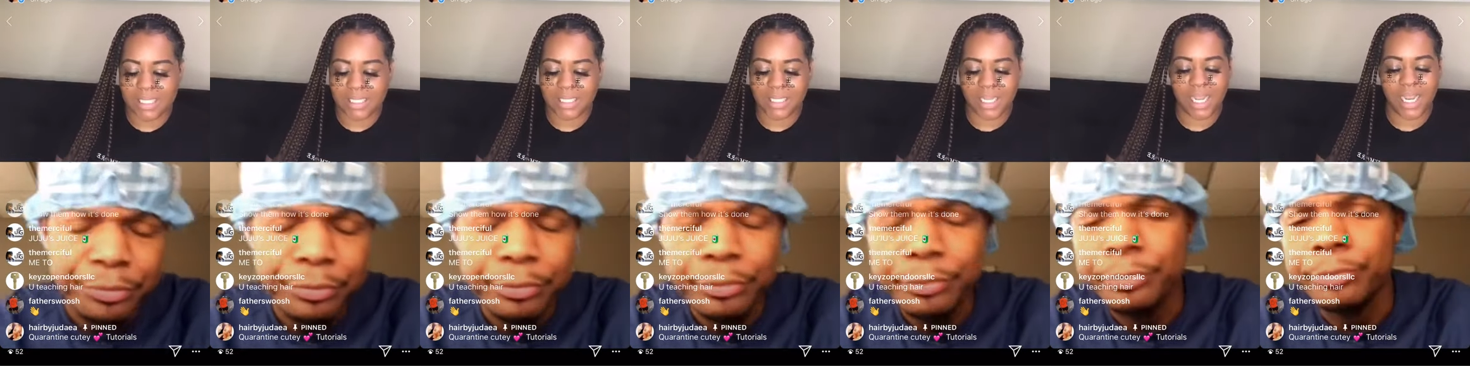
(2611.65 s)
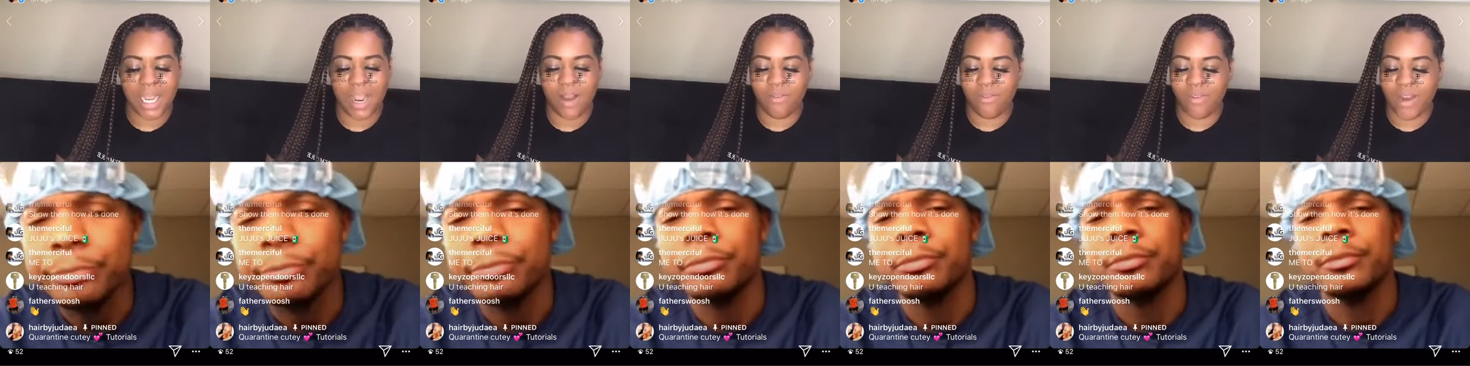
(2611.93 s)
Speaker 1: I
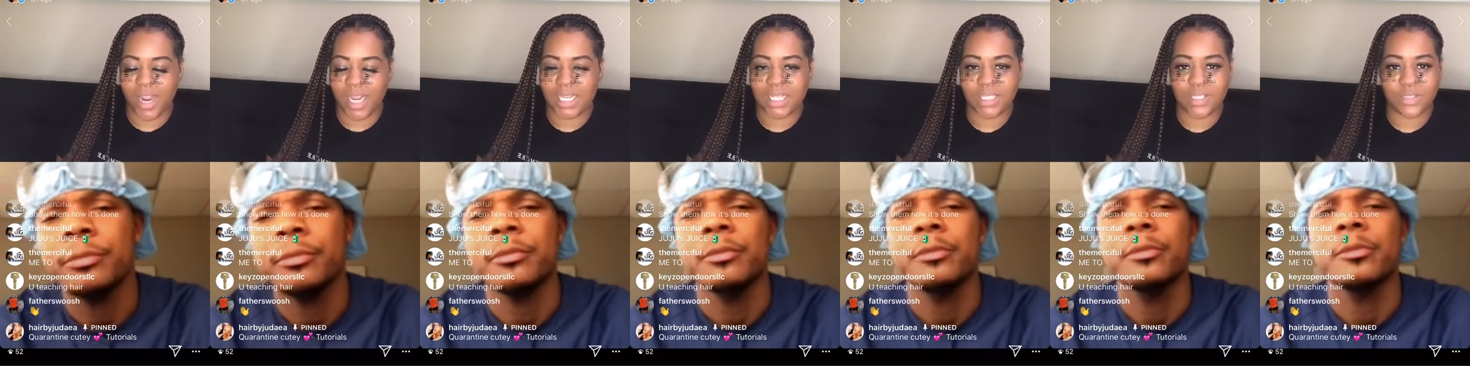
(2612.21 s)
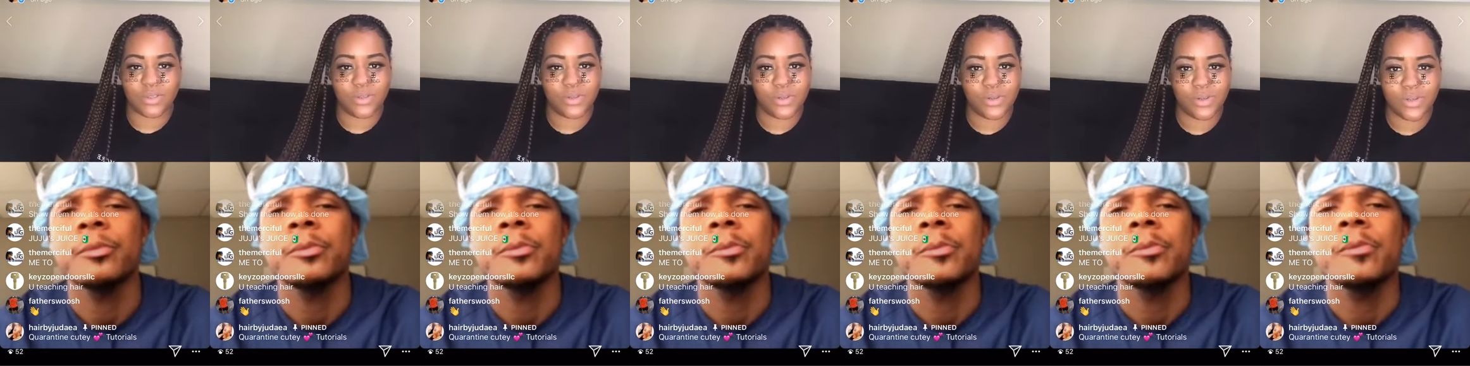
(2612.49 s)
write
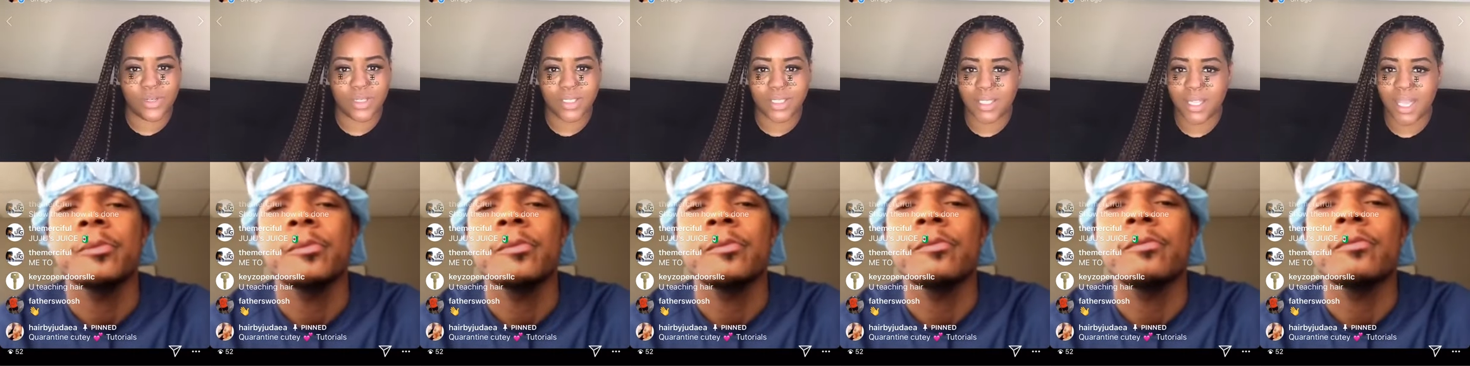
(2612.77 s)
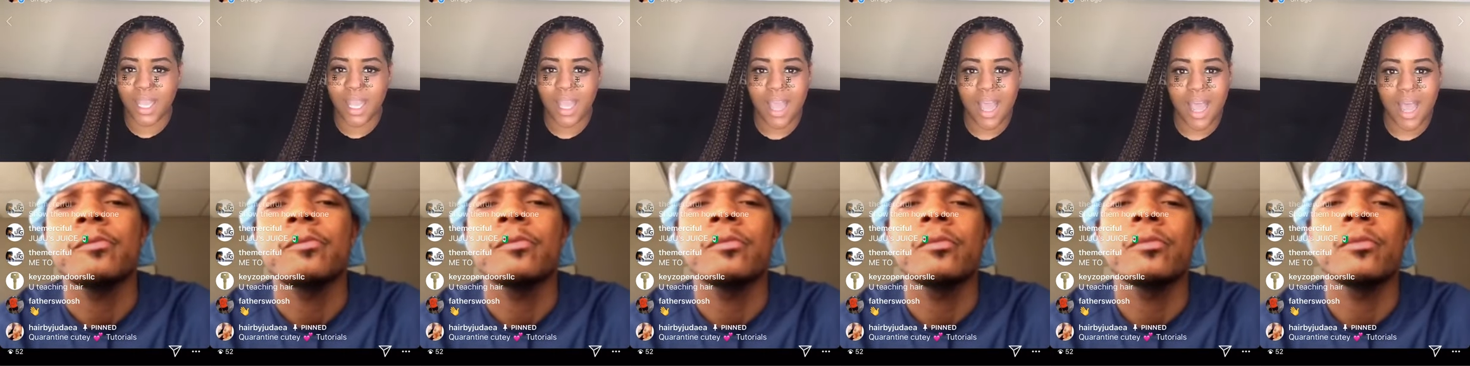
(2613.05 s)
songs.
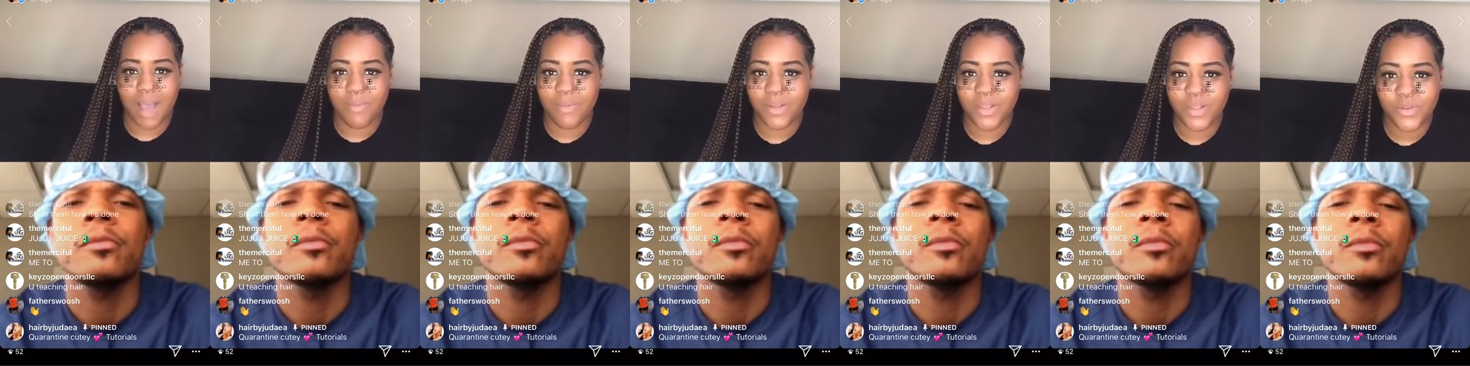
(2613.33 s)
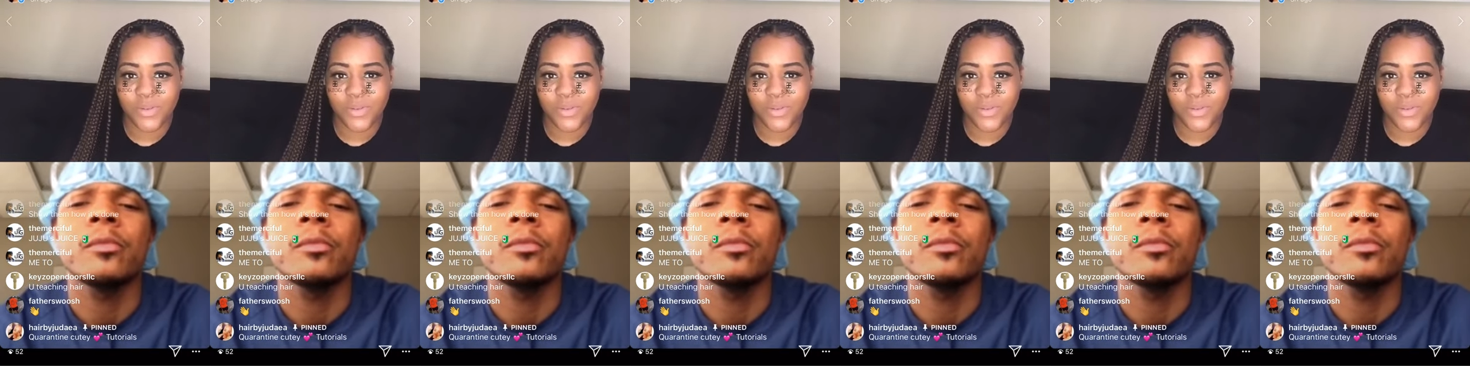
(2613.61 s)
I've been doing this a